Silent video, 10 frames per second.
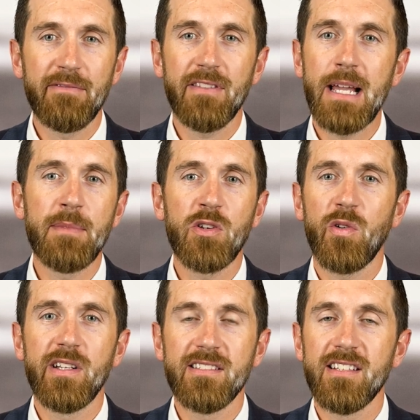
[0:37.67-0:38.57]

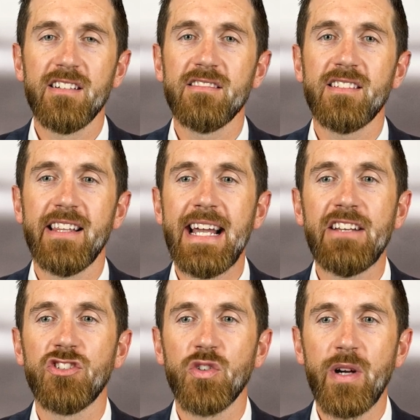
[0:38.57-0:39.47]
inflammatory cells to
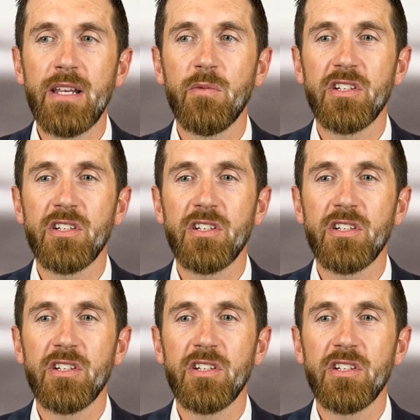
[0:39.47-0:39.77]
that joint,